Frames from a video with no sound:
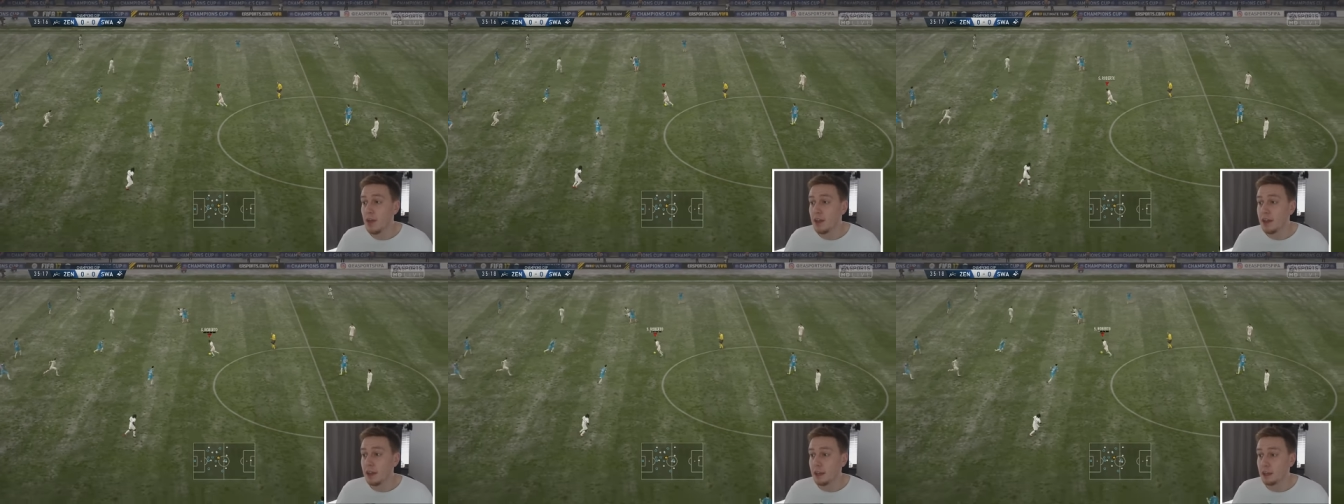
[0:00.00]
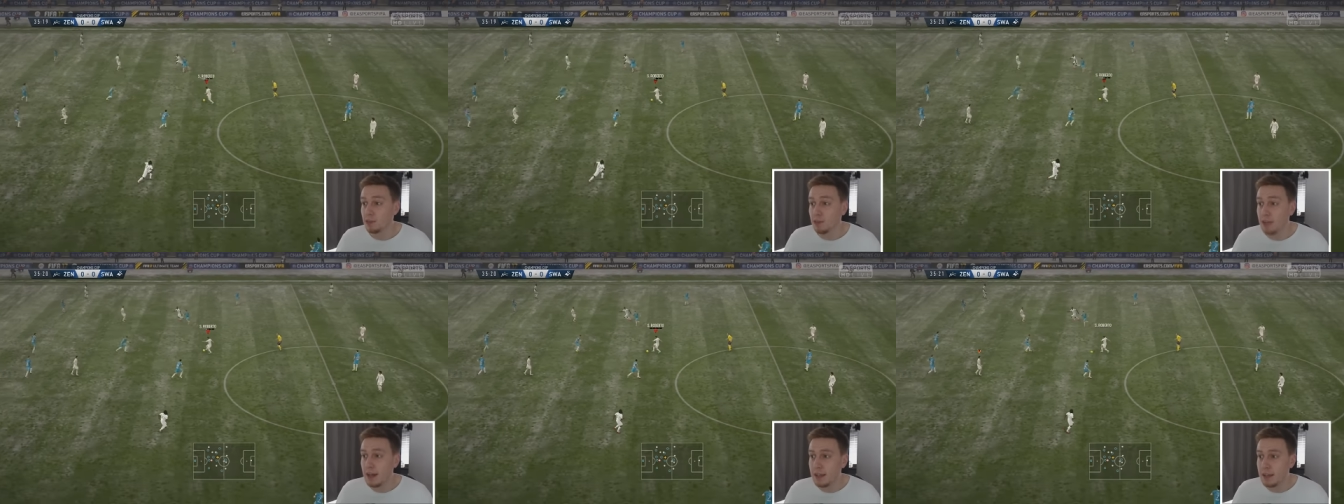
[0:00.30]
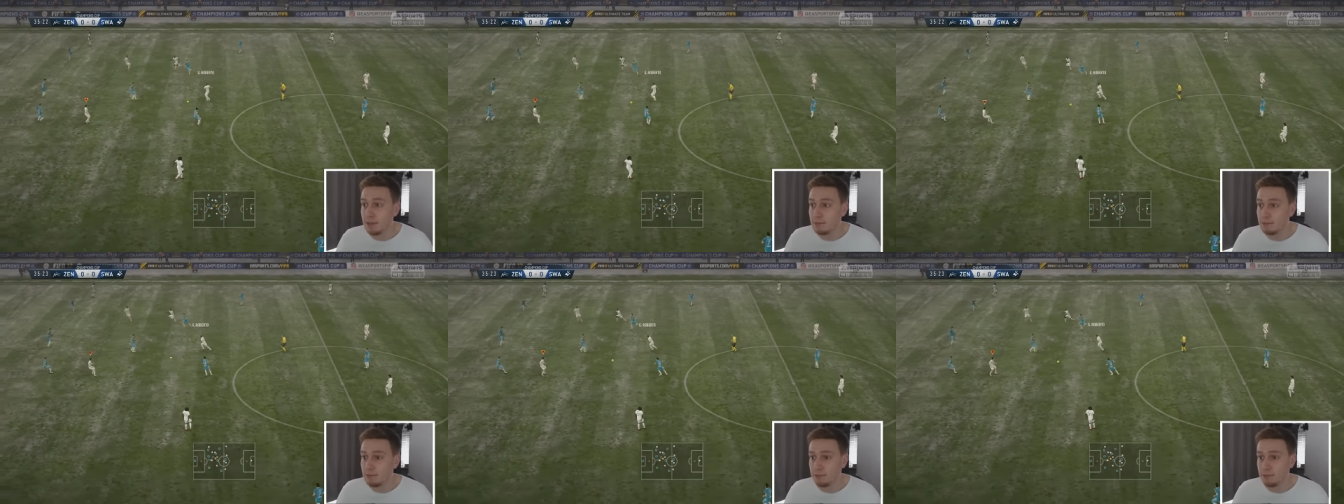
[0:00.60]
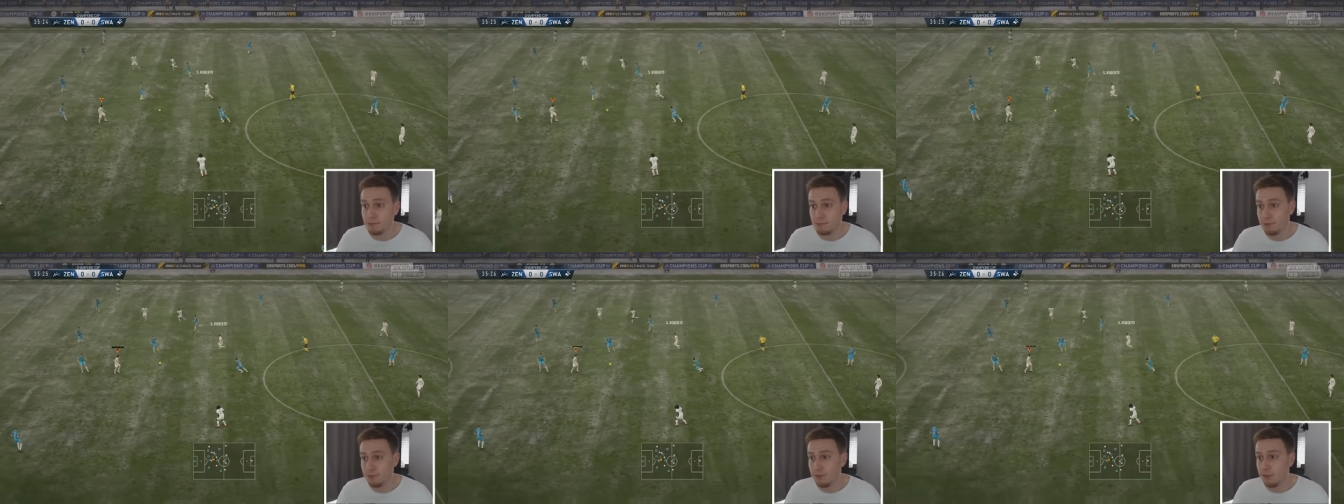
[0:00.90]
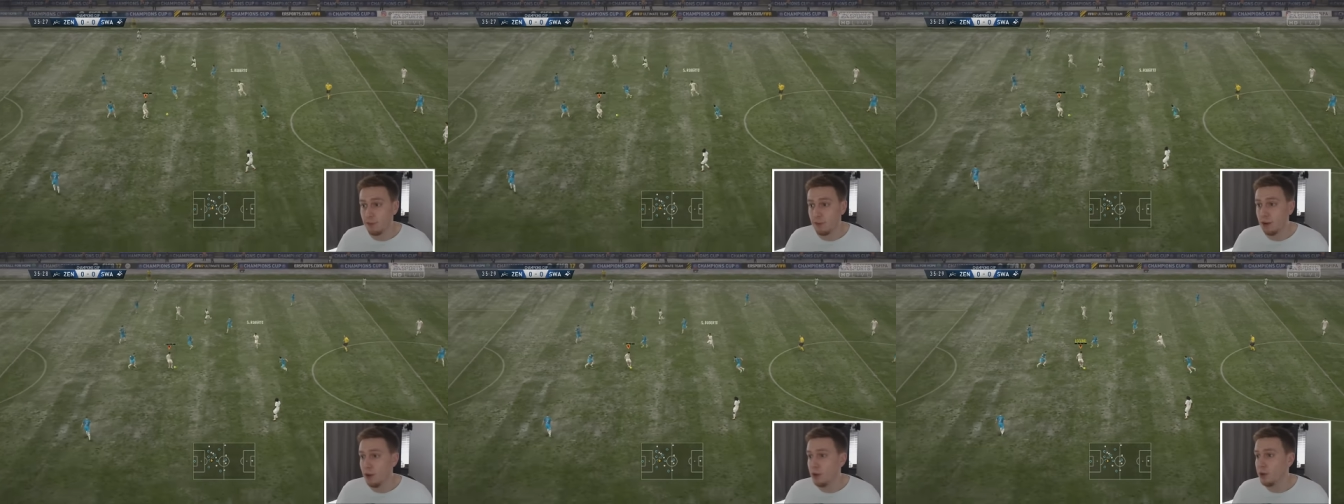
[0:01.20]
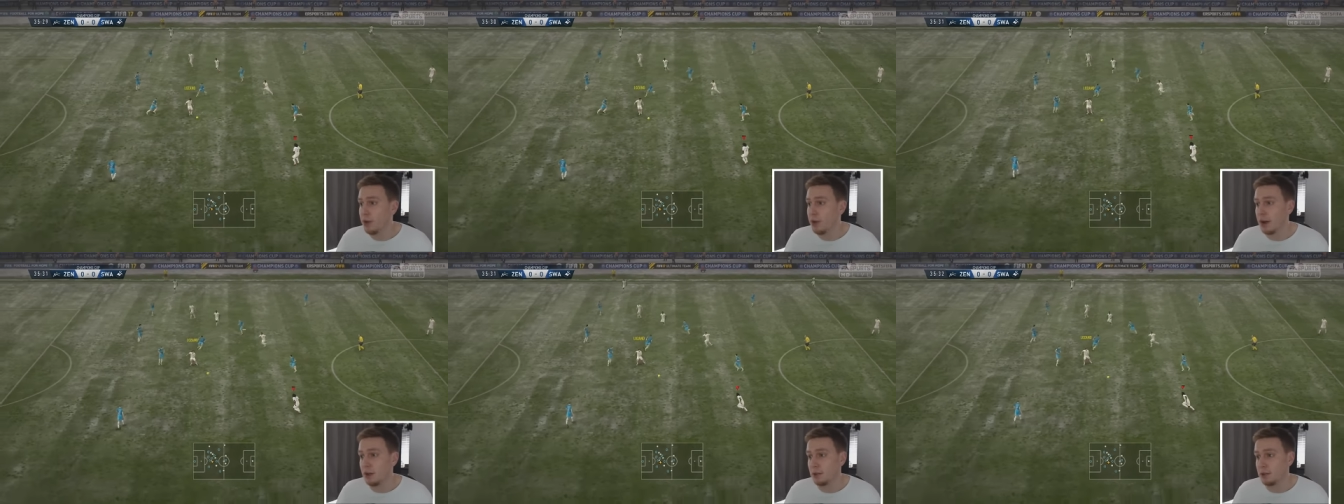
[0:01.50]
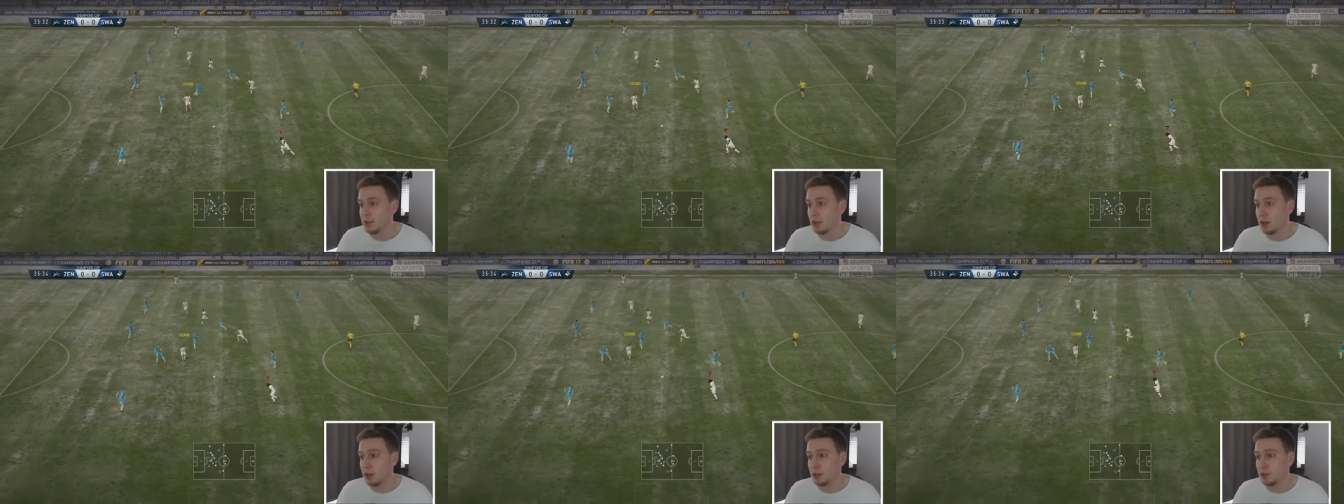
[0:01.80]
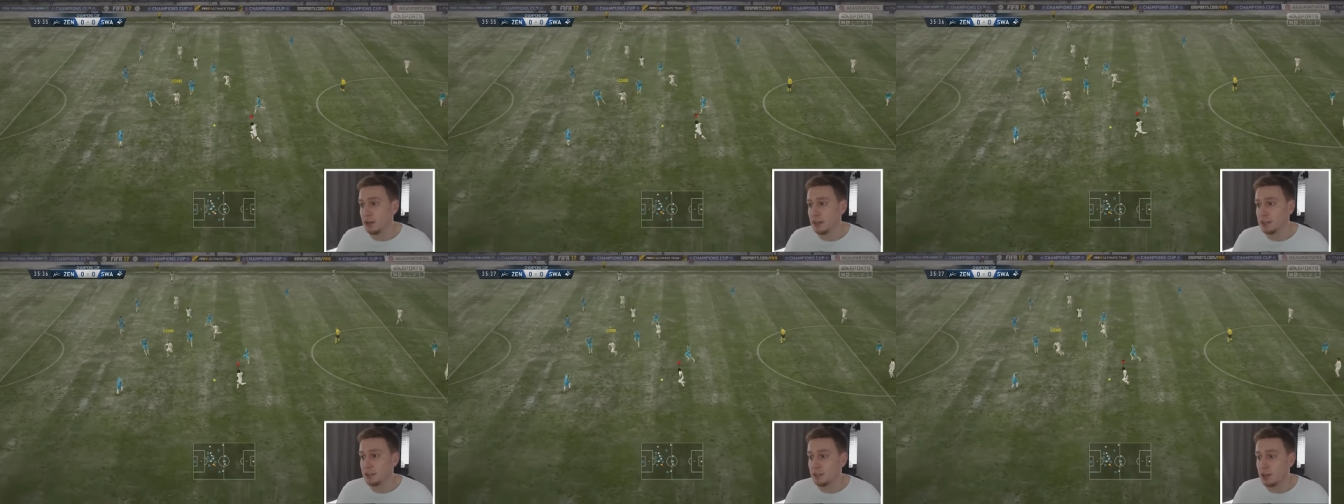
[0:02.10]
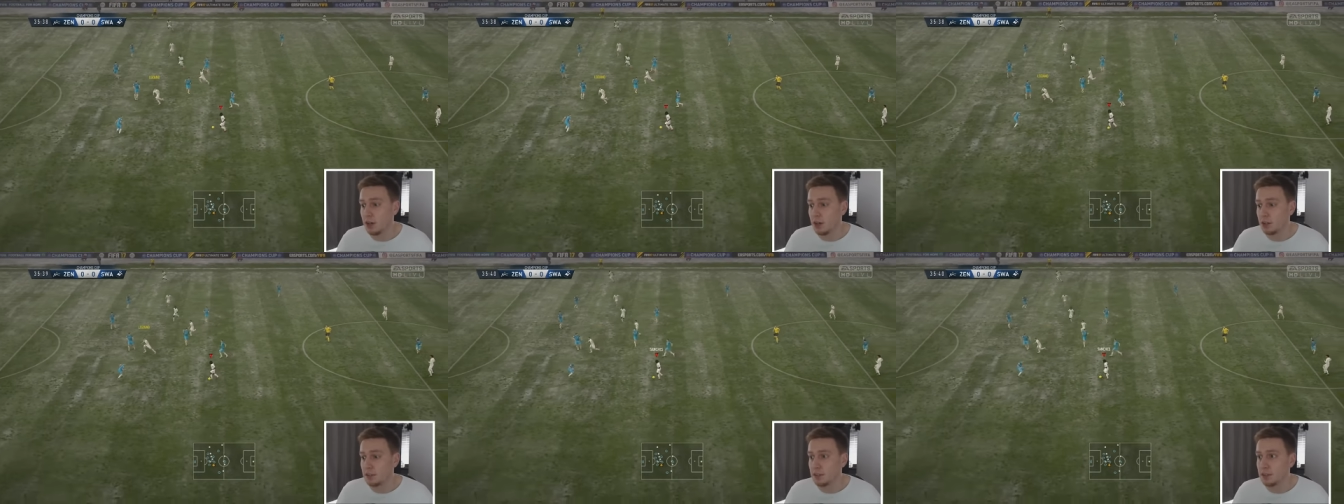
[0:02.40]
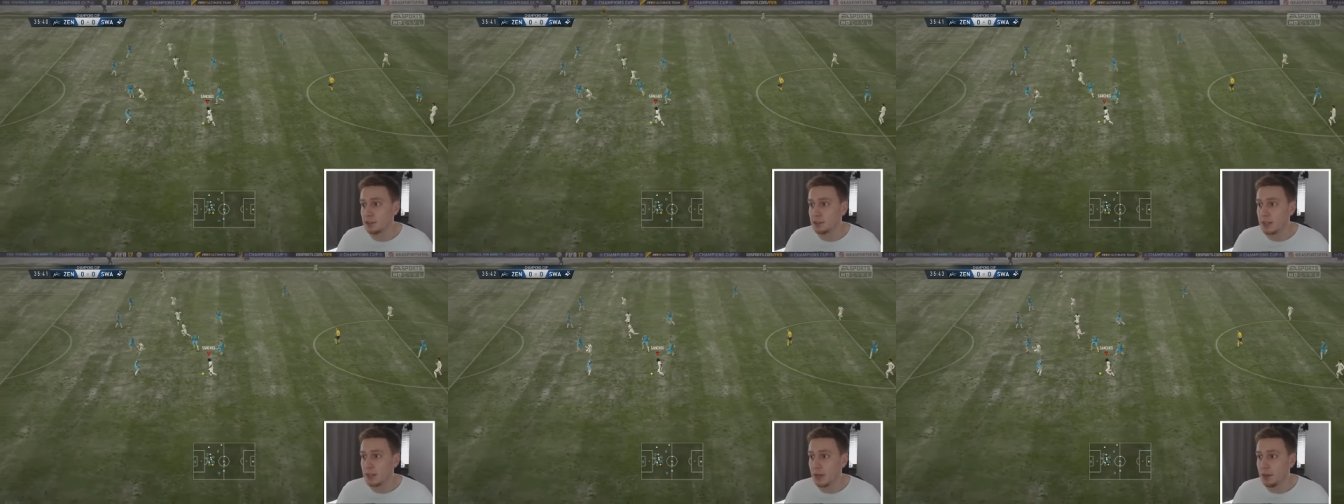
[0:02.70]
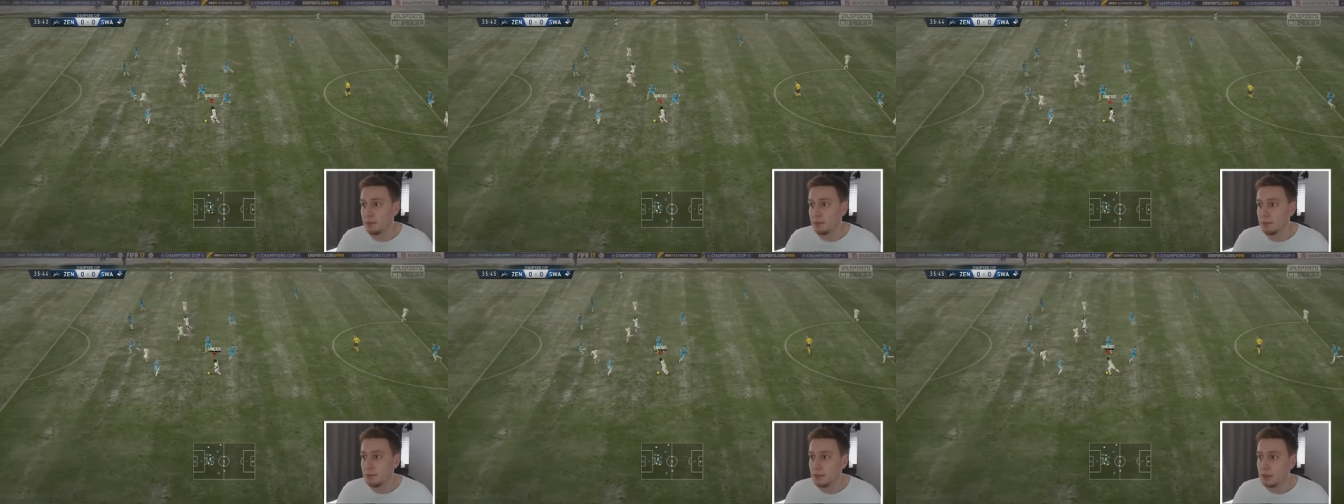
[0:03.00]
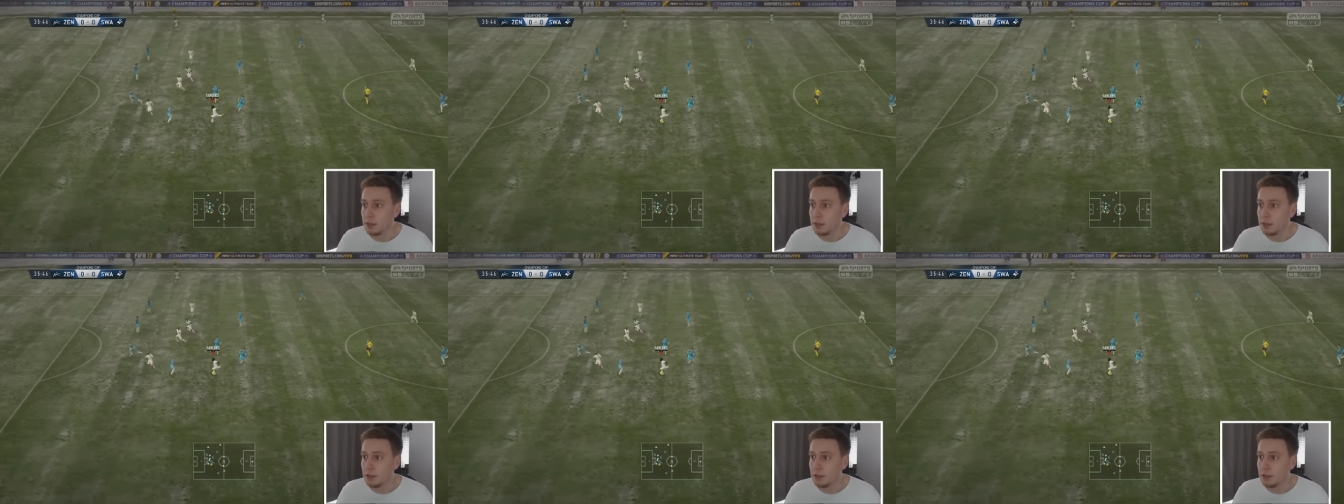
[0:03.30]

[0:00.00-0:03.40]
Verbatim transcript: They had a great flew out, you know, great start to this game.